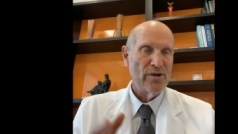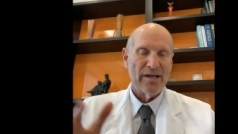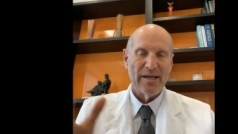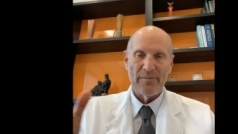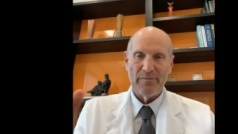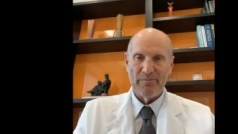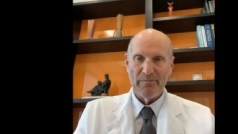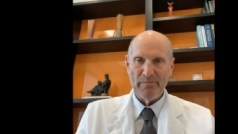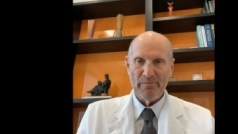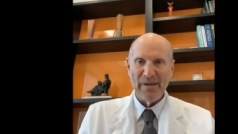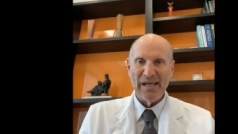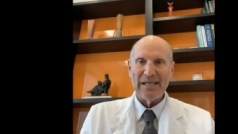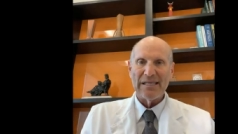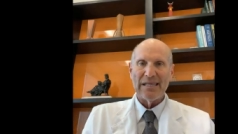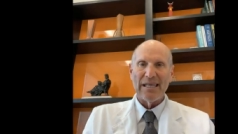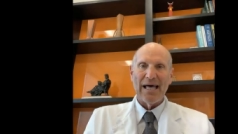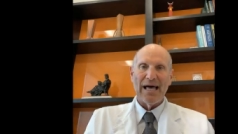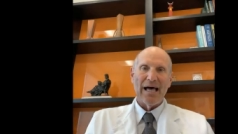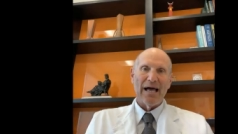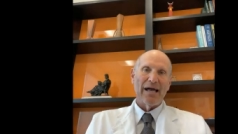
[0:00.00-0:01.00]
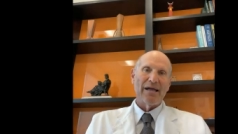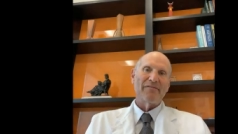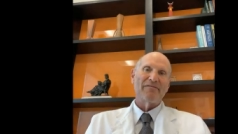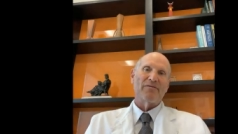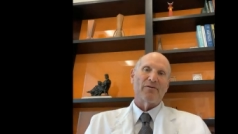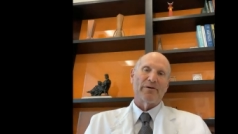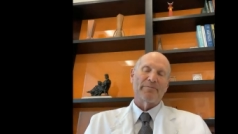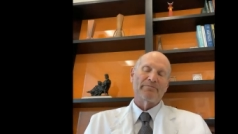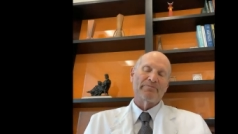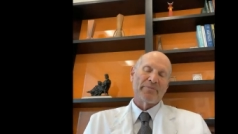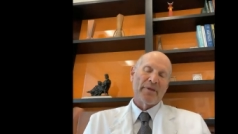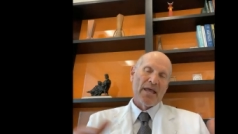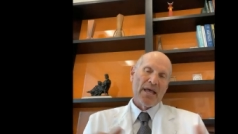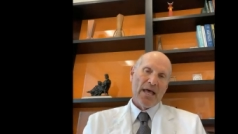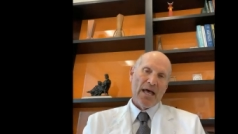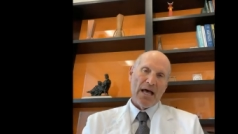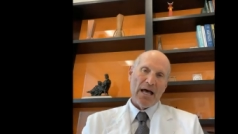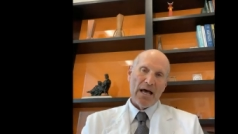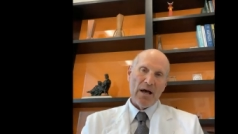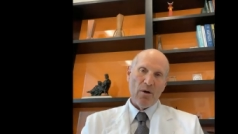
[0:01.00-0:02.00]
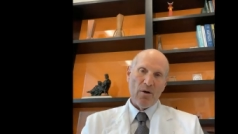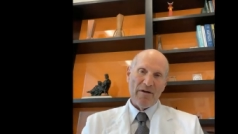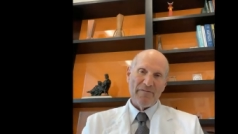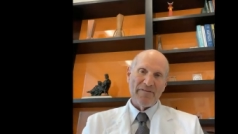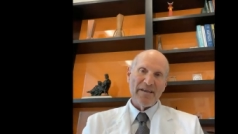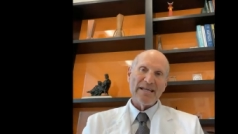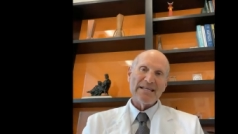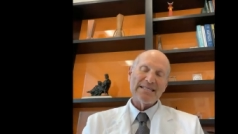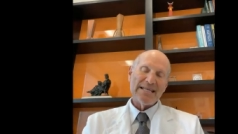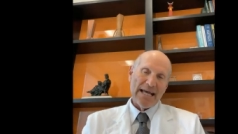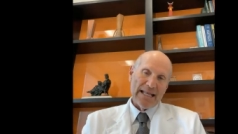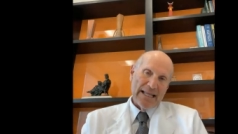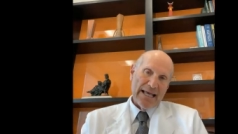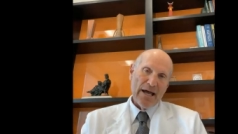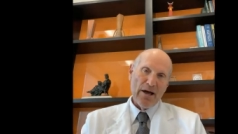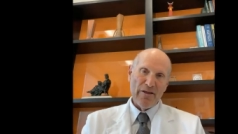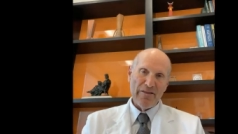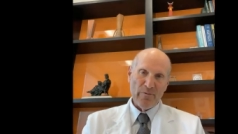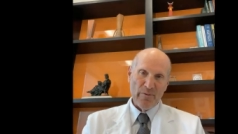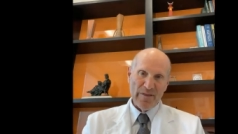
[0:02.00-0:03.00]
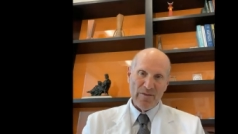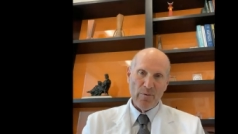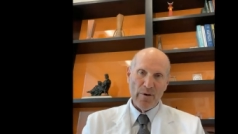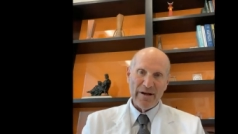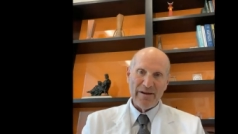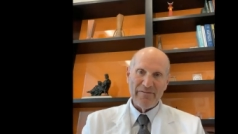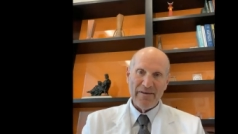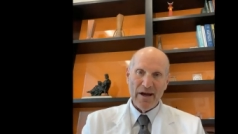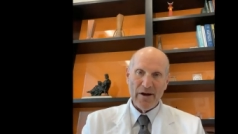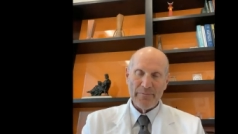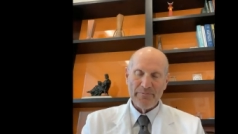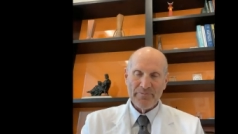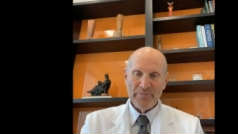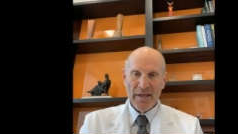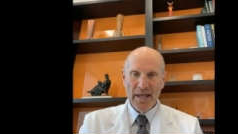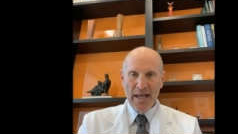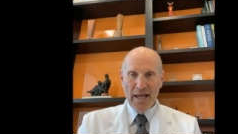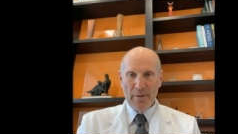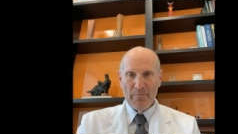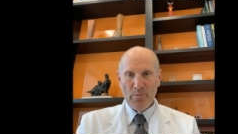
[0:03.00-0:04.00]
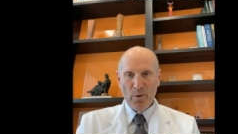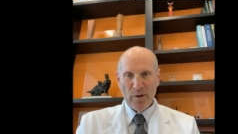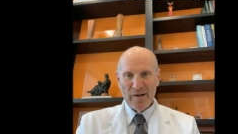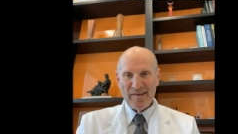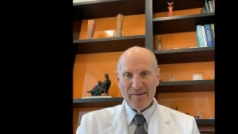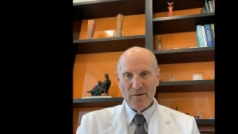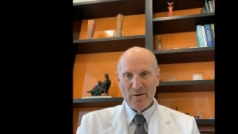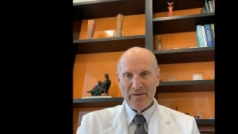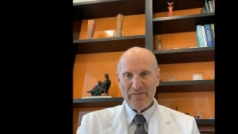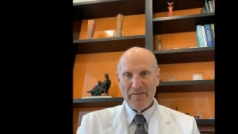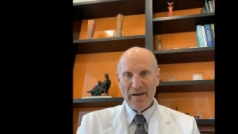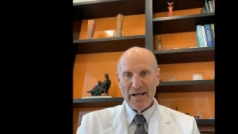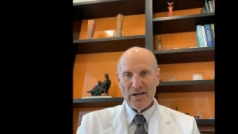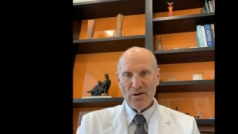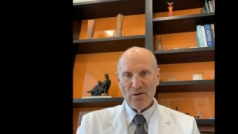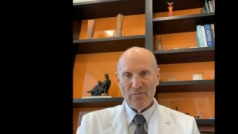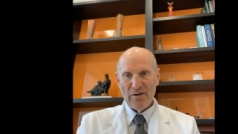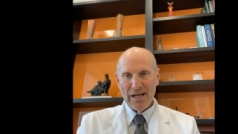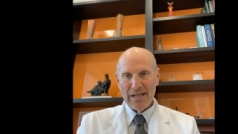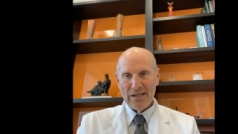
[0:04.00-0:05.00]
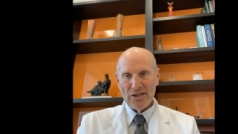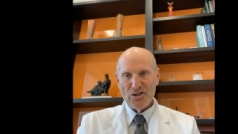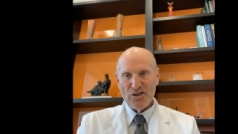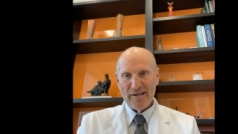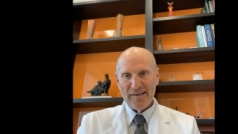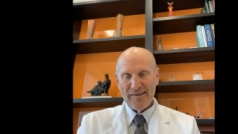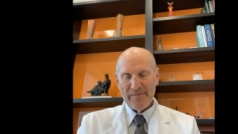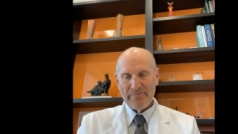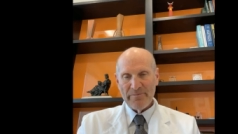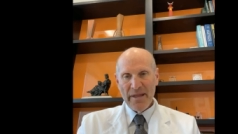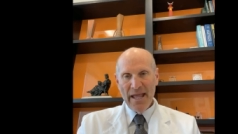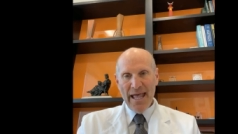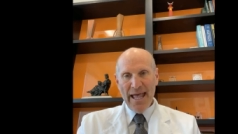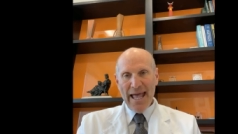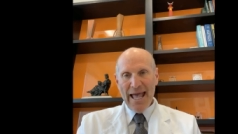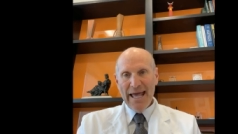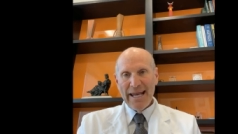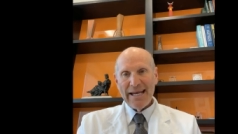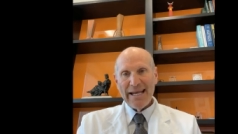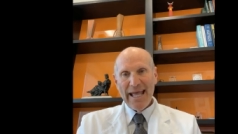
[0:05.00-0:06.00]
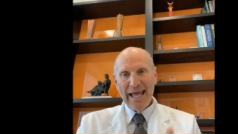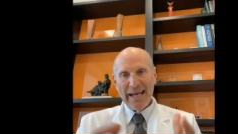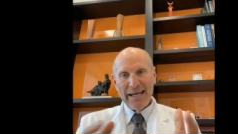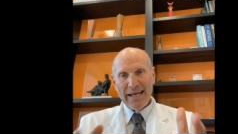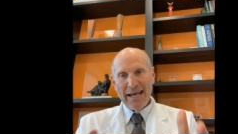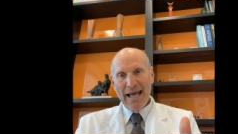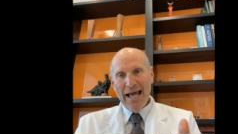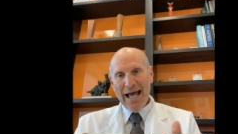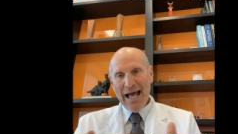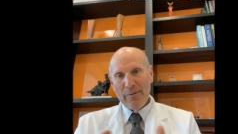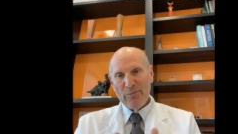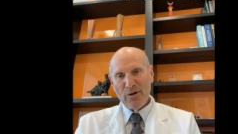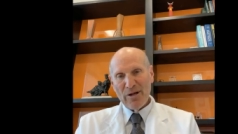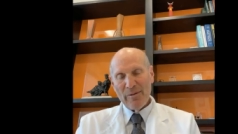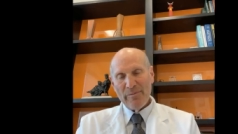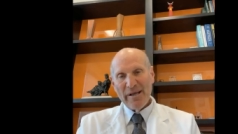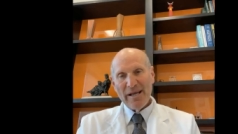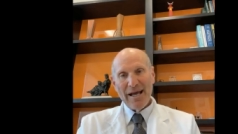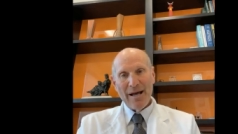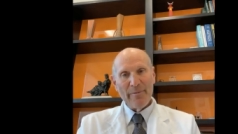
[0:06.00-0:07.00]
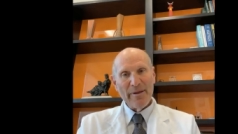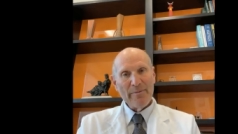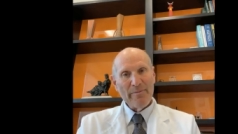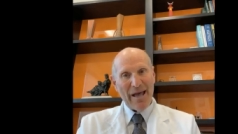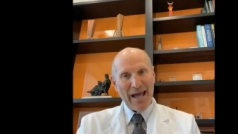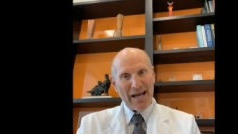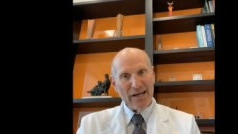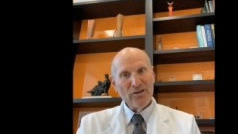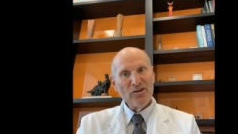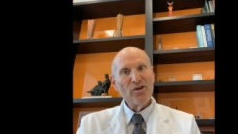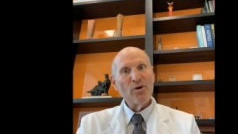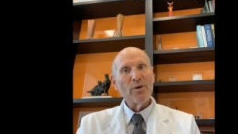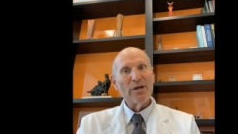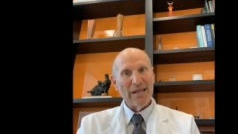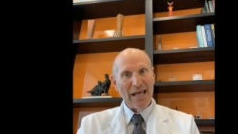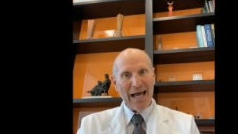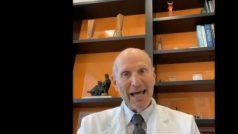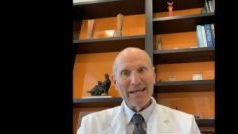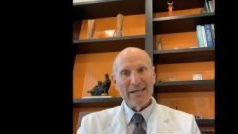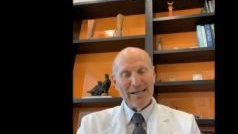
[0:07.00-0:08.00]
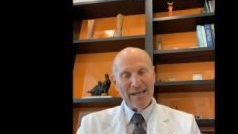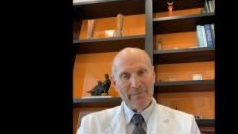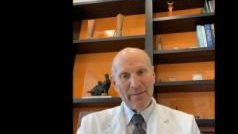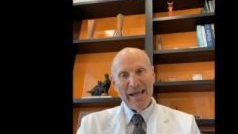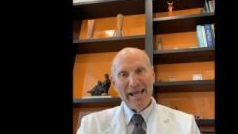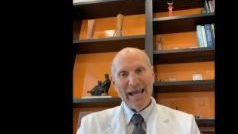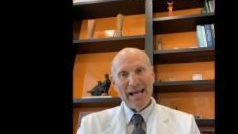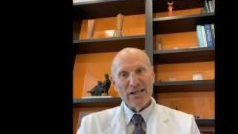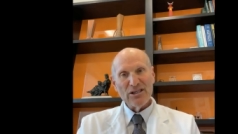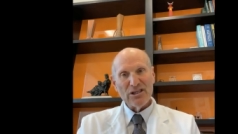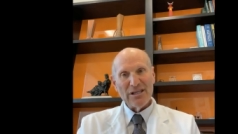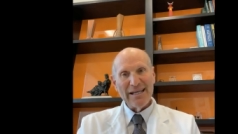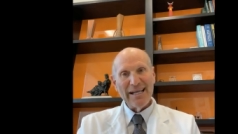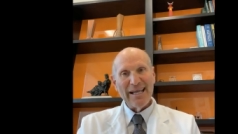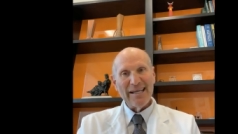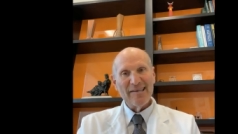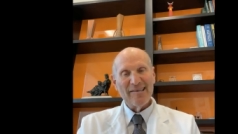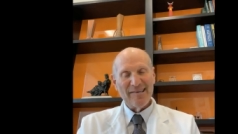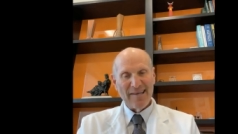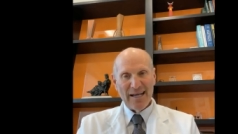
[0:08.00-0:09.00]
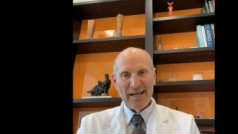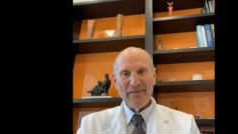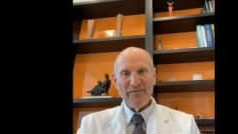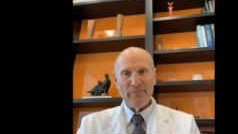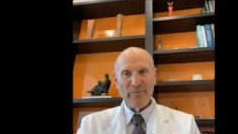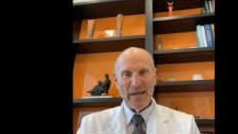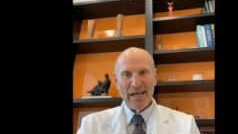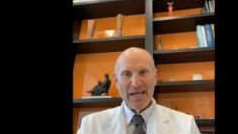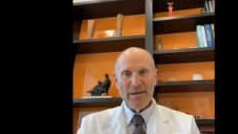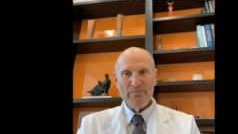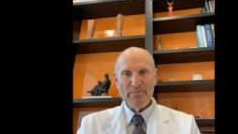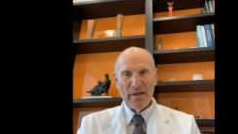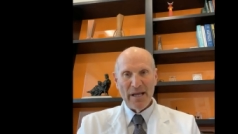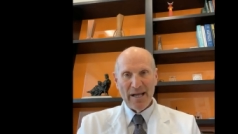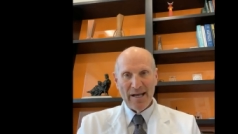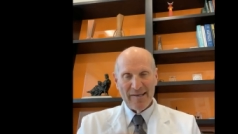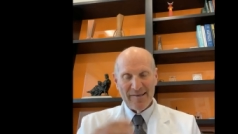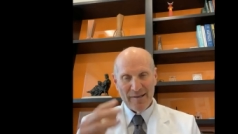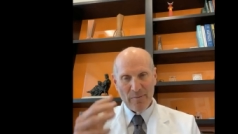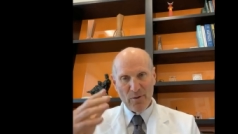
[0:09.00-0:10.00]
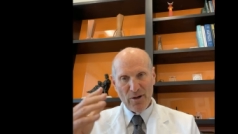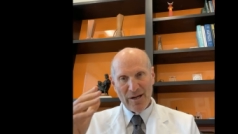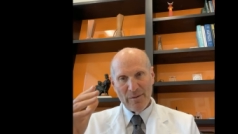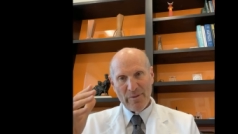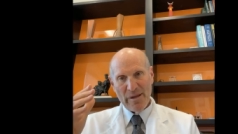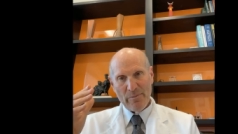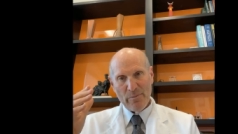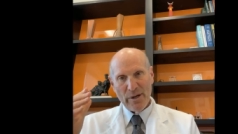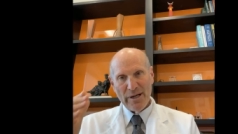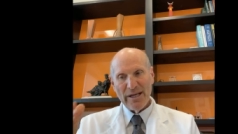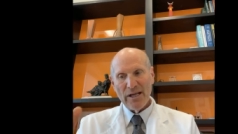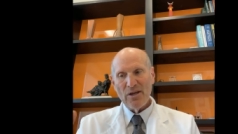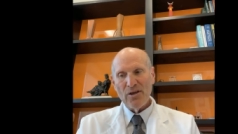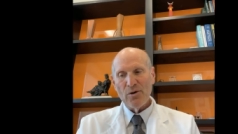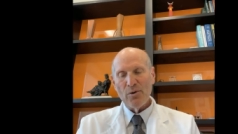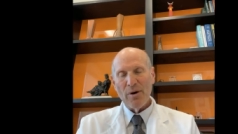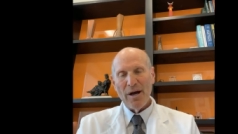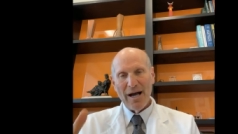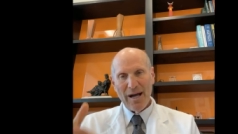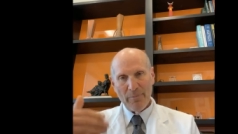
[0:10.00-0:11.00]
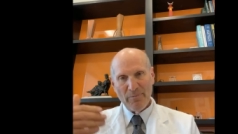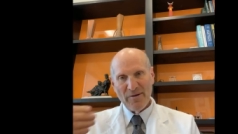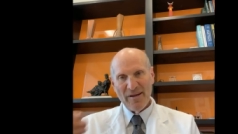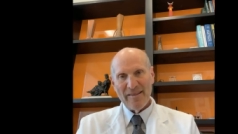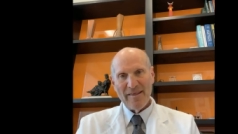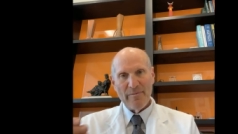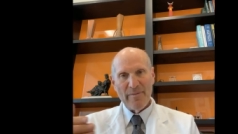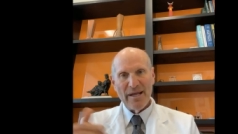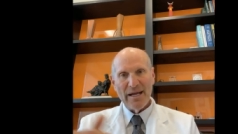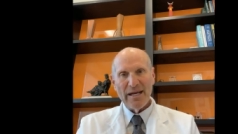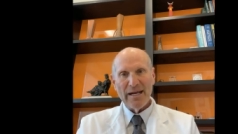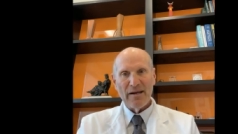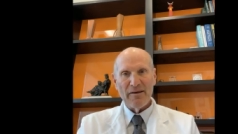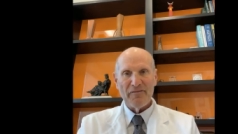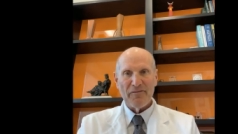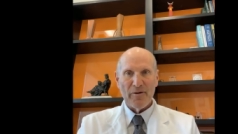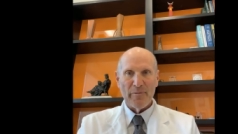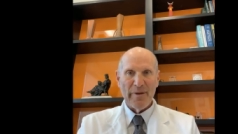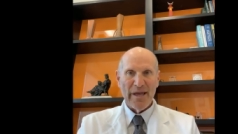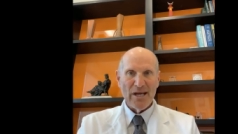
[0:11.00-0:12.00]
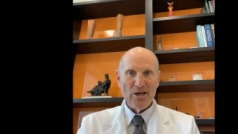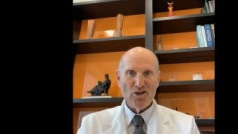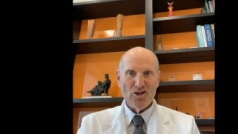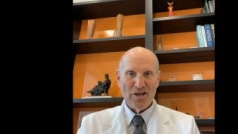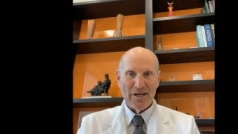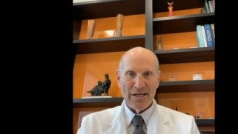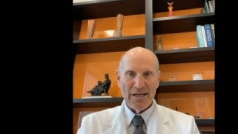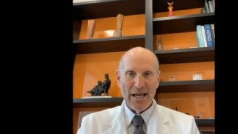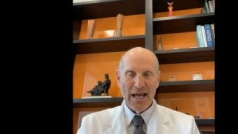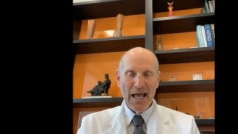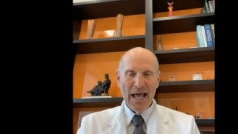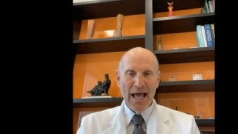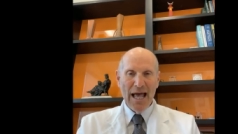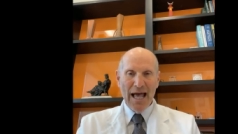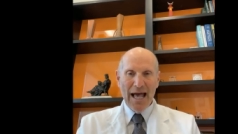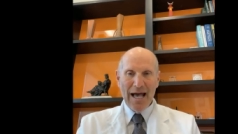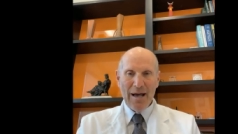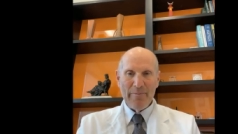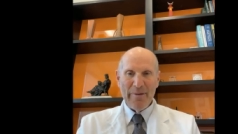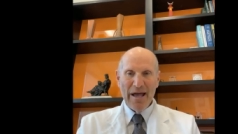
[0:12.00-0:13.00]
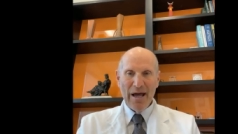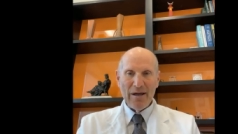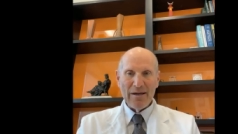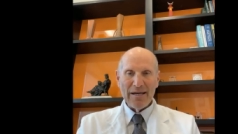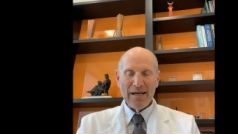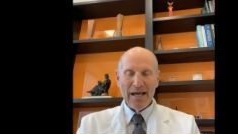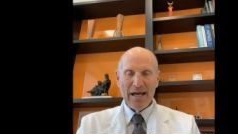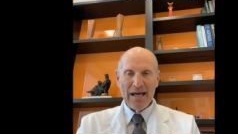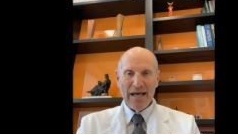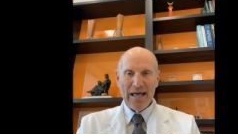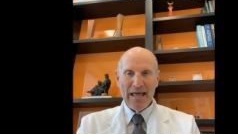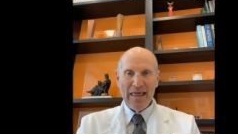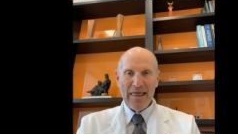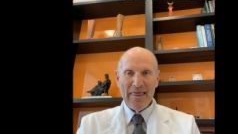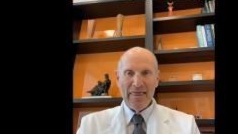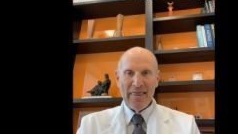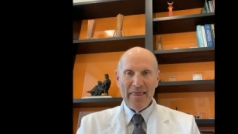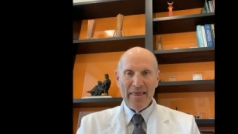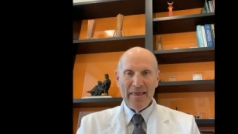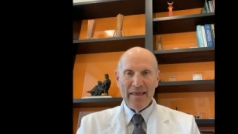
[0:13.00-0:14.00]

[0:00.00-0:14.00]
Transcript: where you can meet live or uh, via telehealth with one of our board certified neurologists. And again, I'm going to be coming back to you a lot. You may actually get sick of me because I'm going to be bringing you up to the minute information about uh,